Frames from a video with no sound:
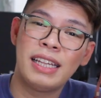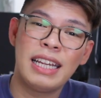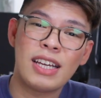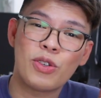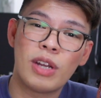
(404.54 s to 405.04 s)

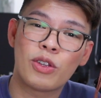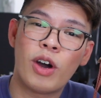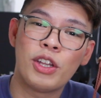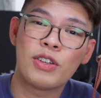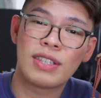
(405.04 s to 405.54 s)
Hindi nakasulat
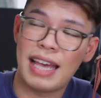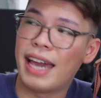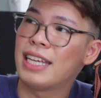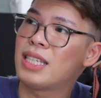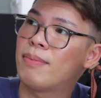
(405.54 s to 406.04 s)
kung ano yung
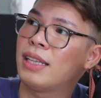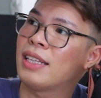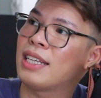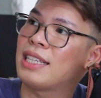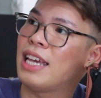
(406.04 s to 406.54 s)
size, but
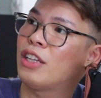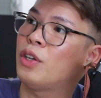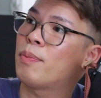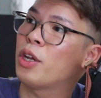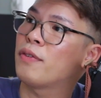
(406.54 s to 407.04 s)
it is a
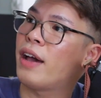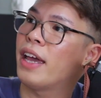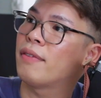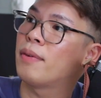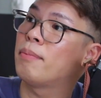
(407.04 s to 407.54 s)

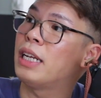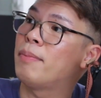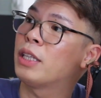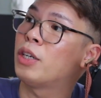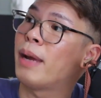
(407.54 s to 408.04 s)

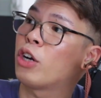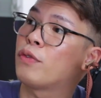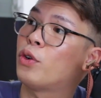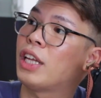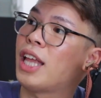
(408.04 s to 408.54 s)
3.5mm microphone